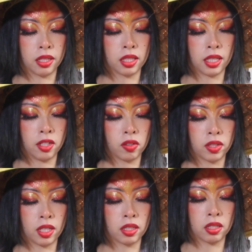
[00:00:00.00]
This angel
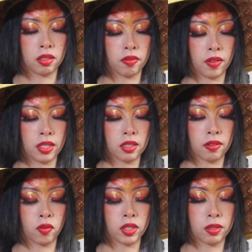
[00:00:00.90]
stands in defense
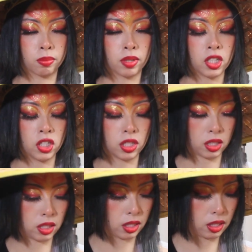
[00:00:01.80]
of what's precious.